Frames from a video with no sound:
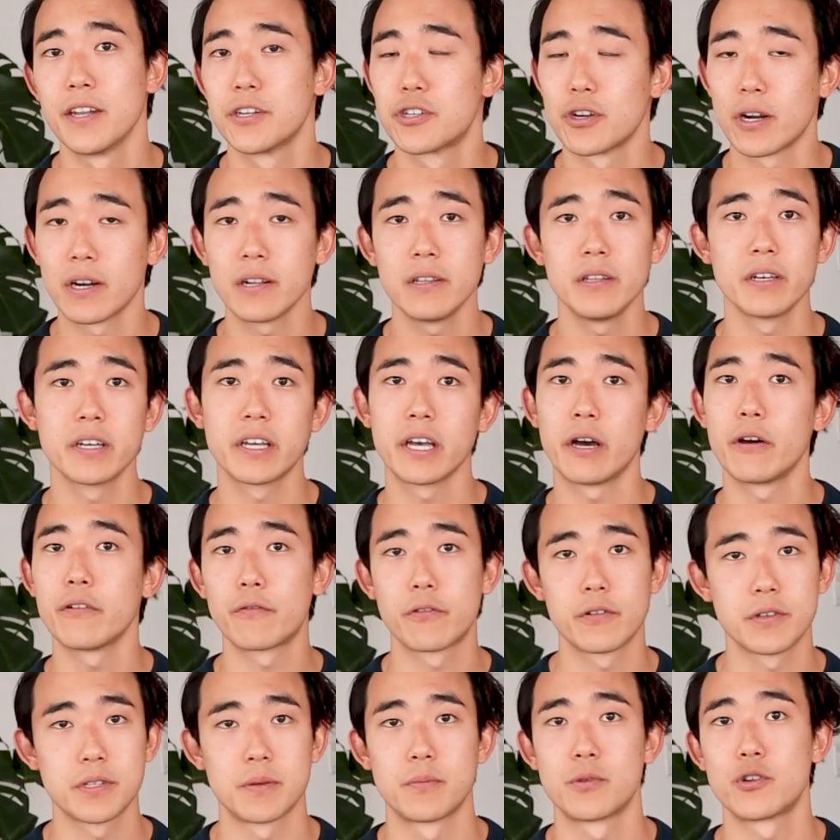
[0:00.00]
And try to look out
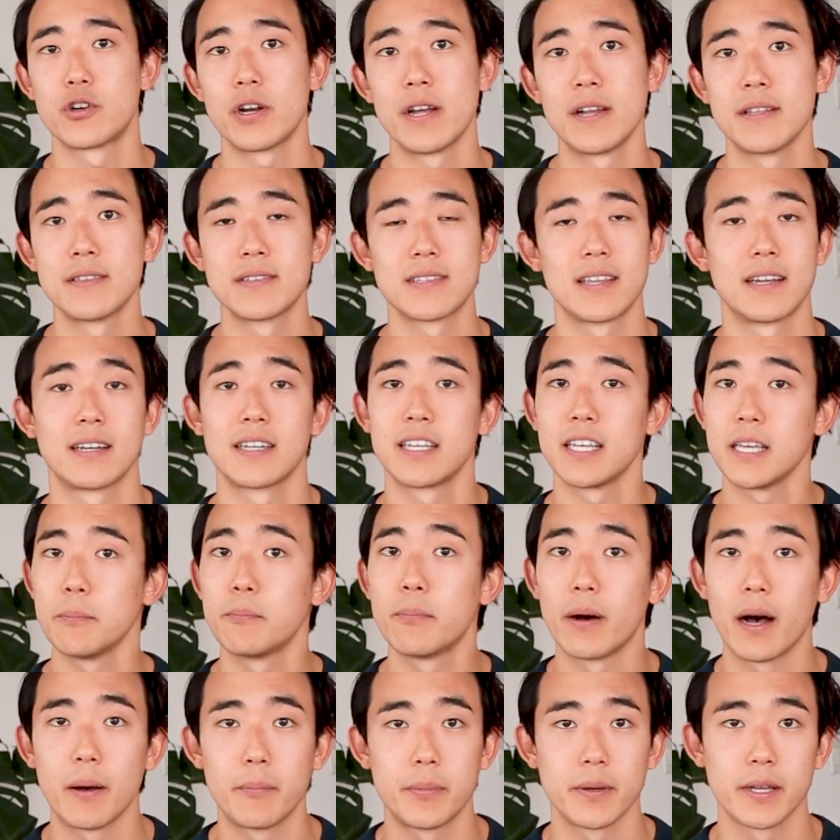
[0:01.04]
for some trends that
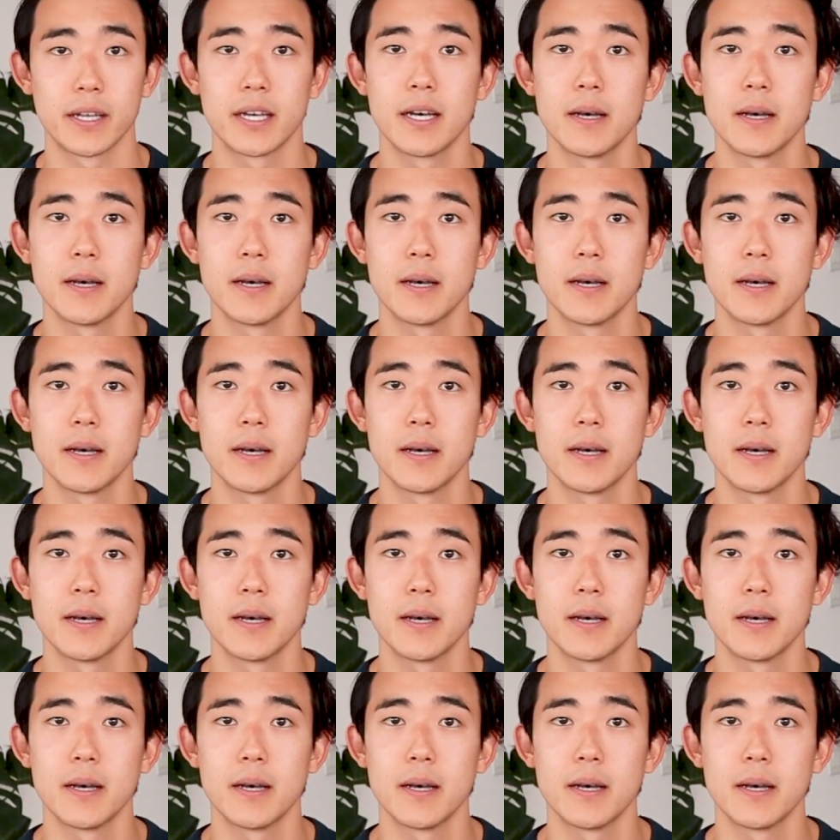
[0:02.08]
keep popping